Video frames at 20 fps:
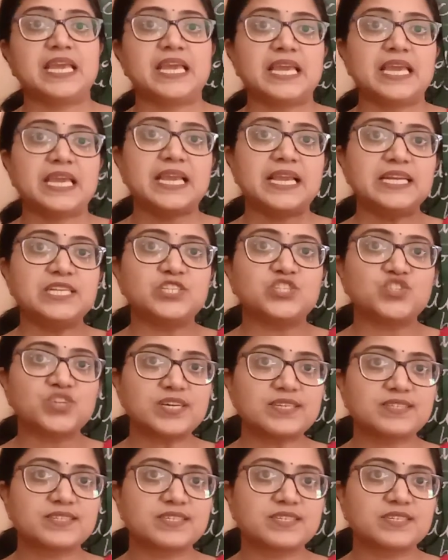He
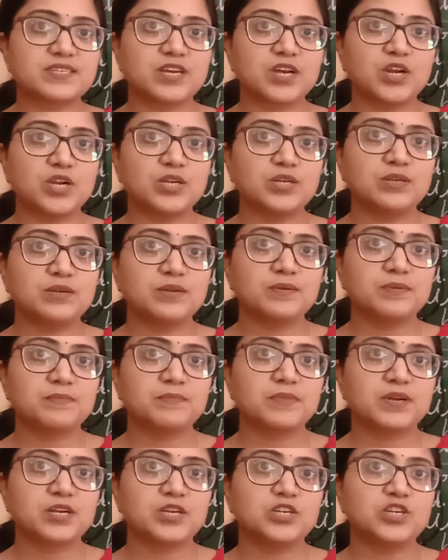just
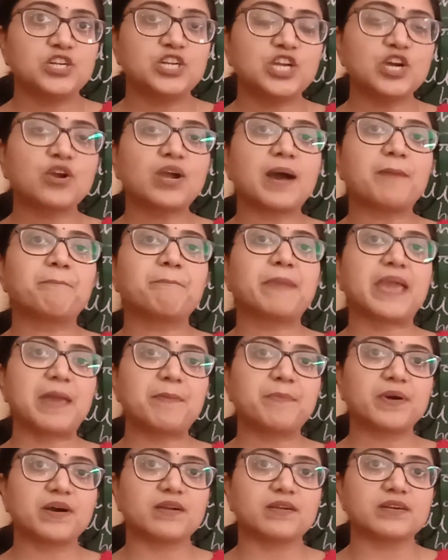took a
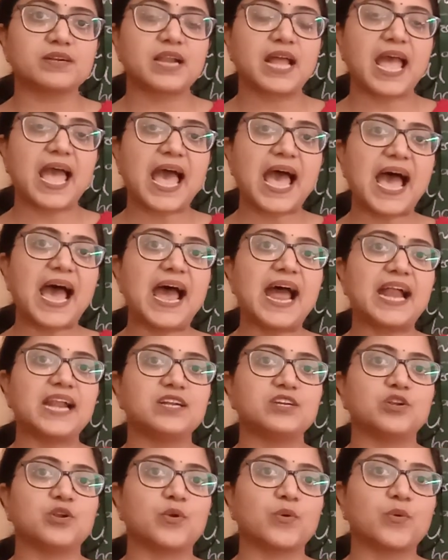paper and